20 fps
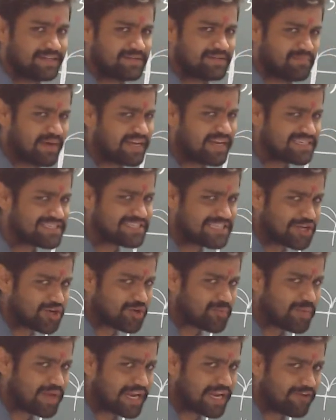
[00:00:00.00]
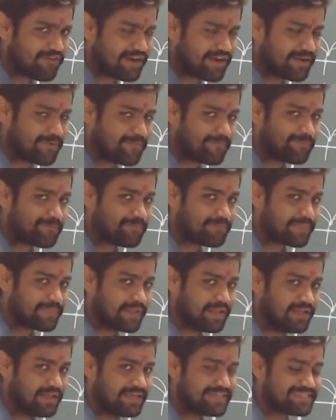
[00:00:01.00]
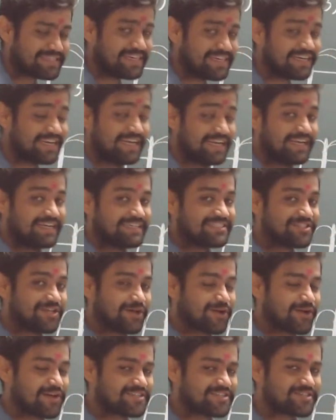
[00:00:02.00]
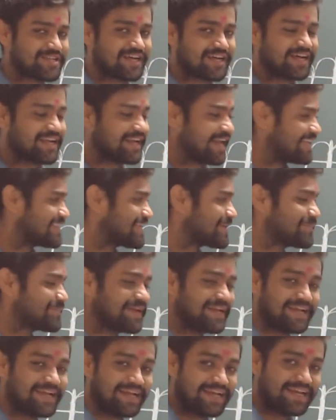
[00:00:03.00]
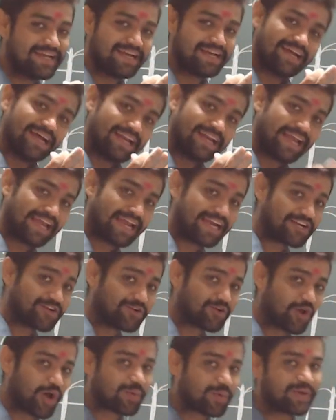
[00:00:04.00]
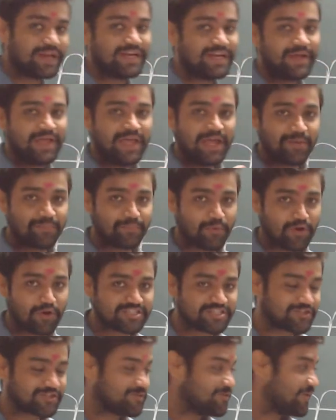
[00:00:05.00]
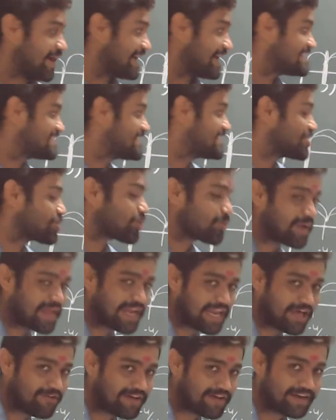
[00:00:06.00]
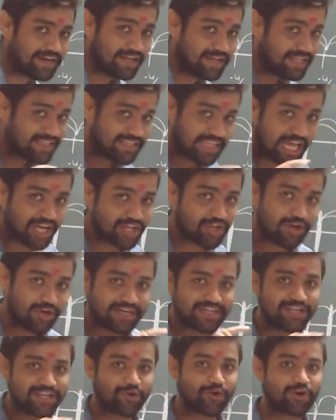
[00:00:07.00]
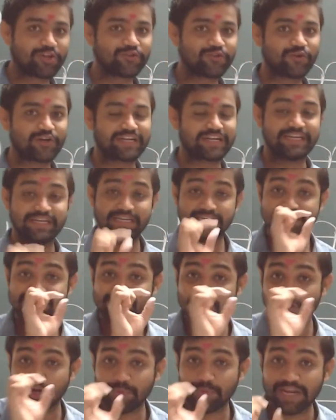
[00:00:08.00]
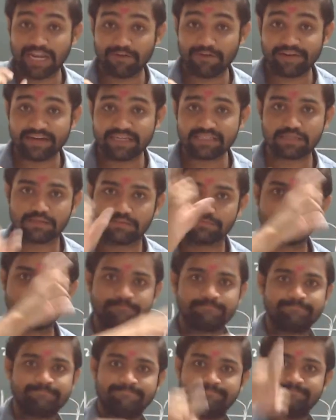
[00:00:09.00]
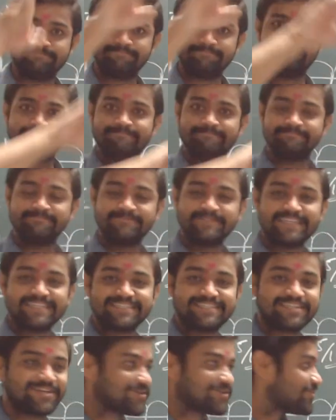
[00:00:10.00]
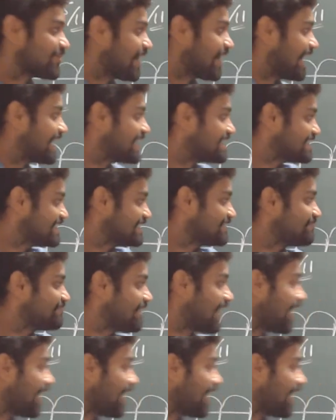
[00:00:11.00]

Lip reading: Minus 0 by 11. Isn't it? 0 is neither be negative nor be positive. And 0 by 11. Calculator na koddu nodri. 0 by 11 is 0. And we